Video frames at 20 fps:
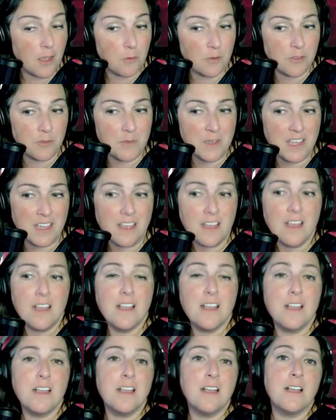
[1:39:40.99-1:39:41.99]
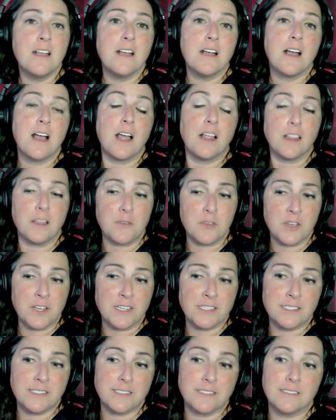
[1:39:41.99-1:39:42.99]
with me. I love you
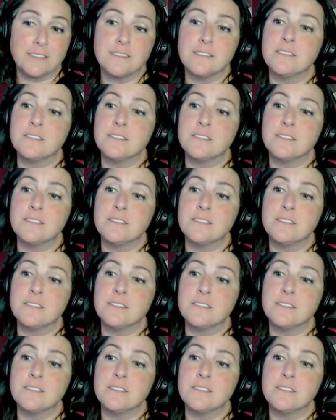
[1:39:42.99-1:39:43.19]
guys.